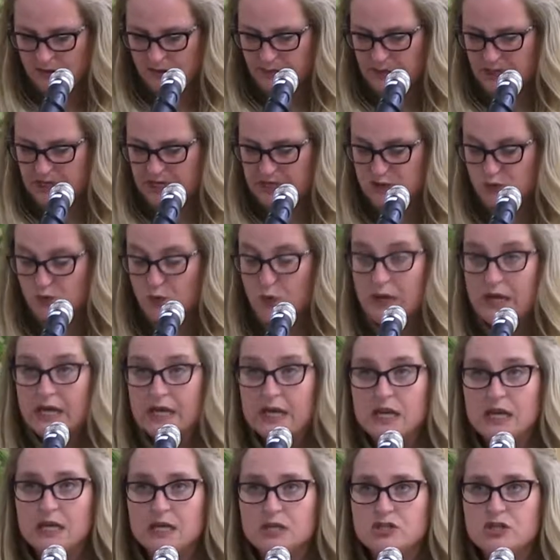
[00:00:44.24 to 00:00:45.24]
Because we
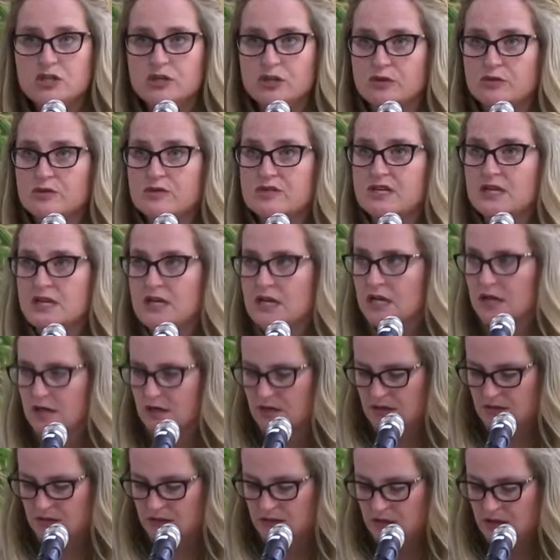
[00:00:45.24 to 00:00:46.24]
need you to
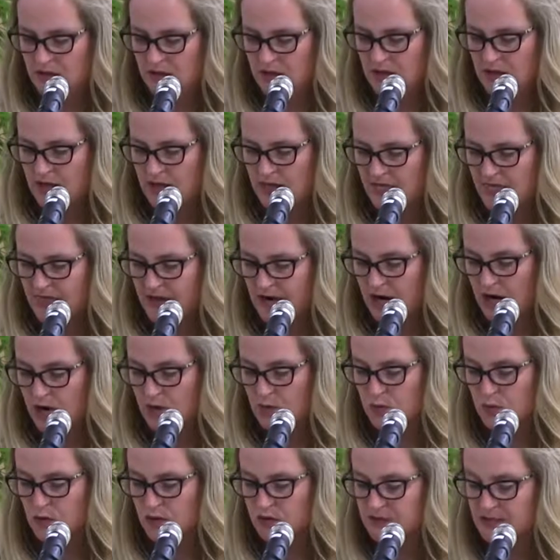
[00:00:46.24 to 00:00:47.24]
hear that our
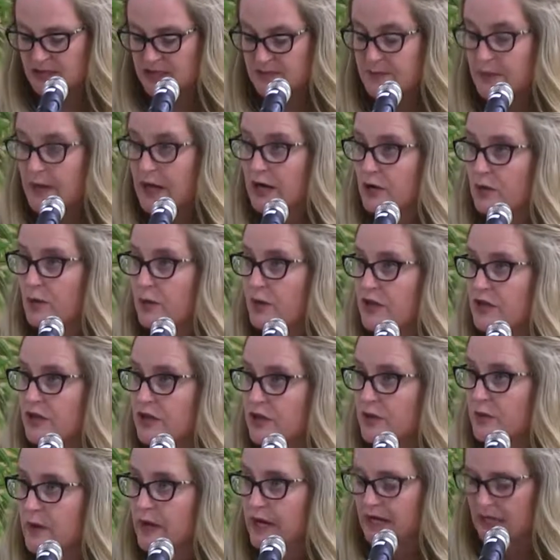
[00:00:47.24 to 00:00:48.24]
world is better with
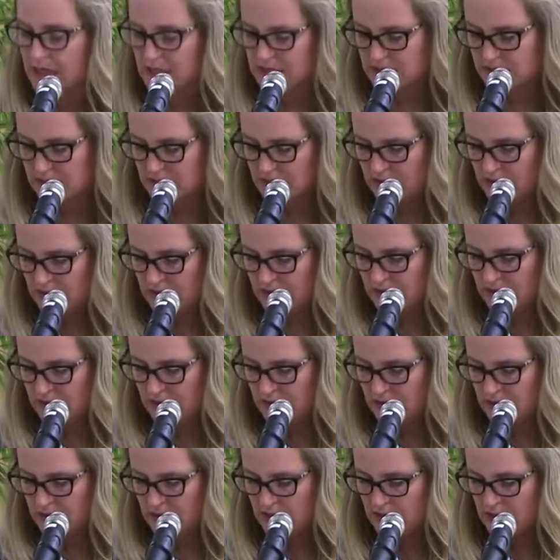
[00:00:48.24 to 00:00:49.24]
you in it.
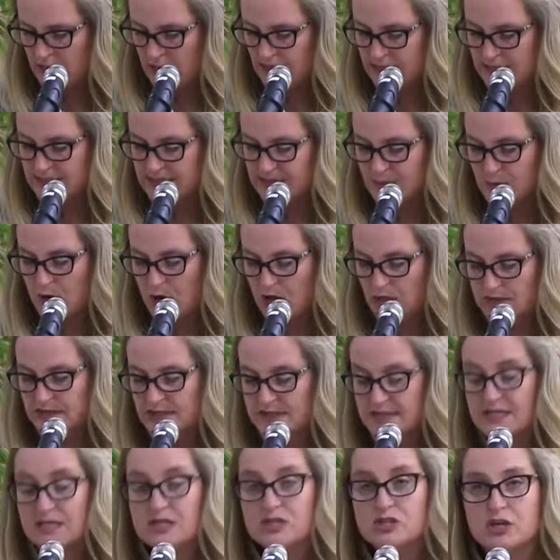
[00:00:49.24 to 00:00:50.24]
And a small
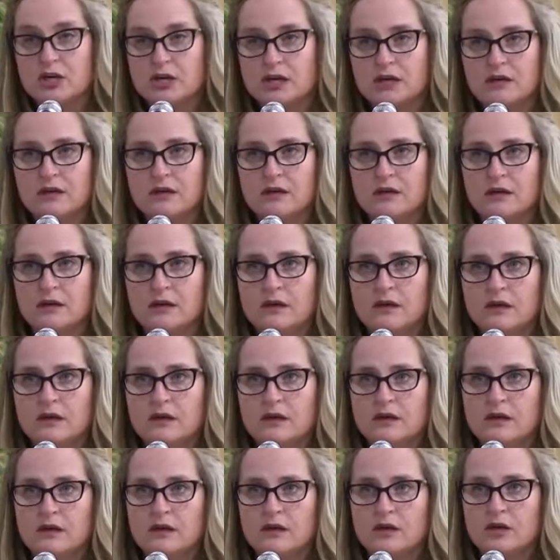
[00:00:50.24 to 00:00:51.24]
decision
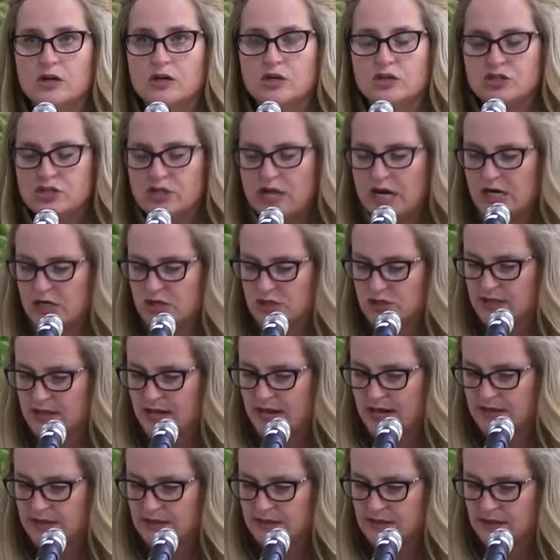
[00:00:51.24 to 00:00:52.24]
could change
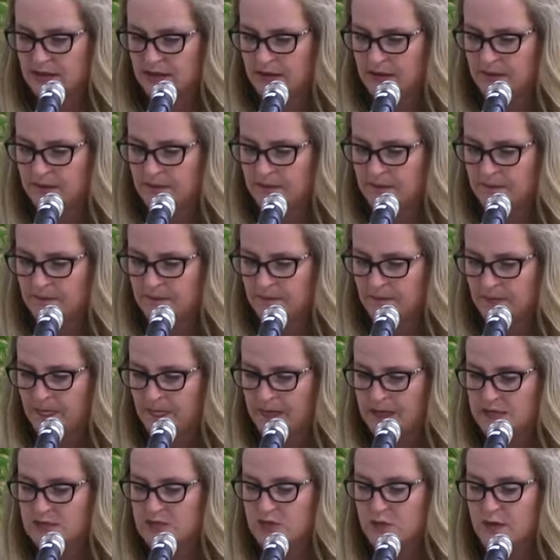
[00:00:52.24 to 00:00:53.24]
that.
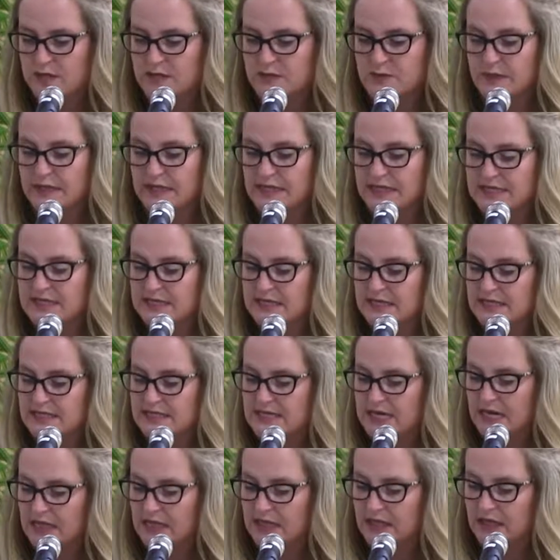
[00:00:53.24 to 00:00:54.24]
So as we listen
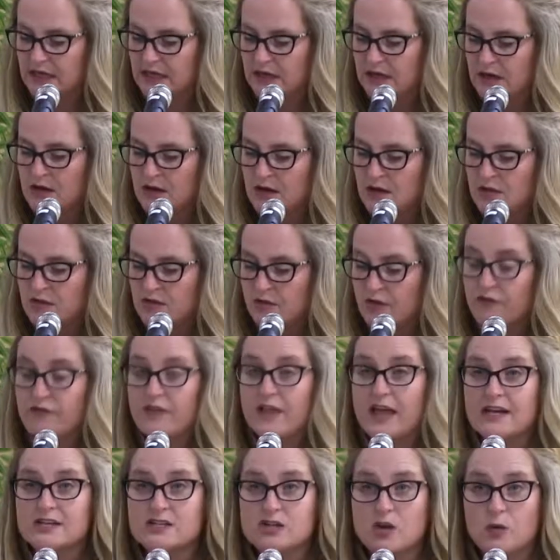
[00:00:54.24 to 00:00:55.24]
intently,
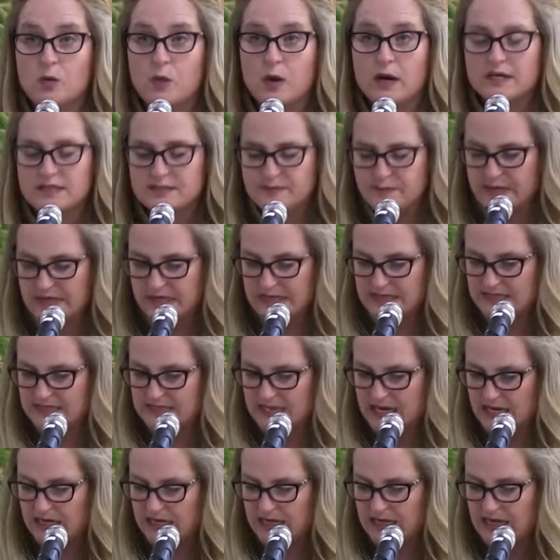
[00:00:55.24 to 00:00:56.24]
reflect on what is being
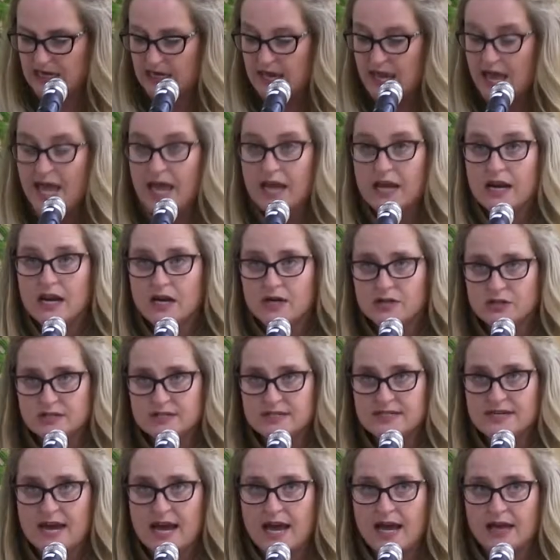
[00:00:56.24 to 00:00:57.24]
said, and
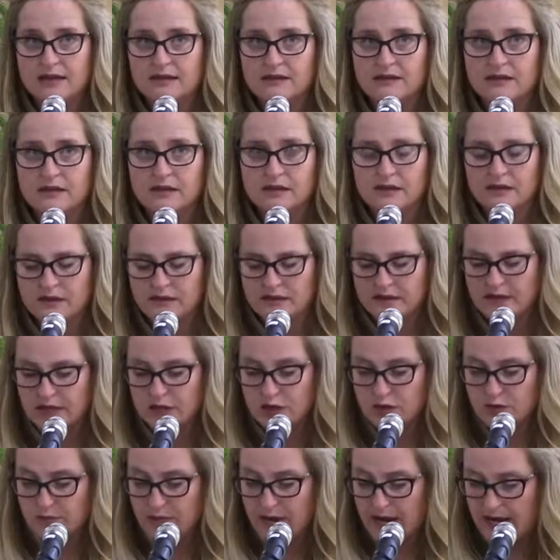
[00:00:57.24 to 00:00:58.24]
understand that
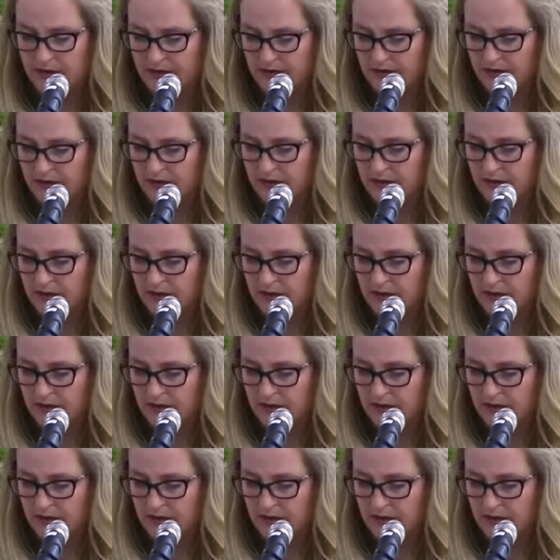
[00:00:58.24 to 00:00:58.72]
you matter.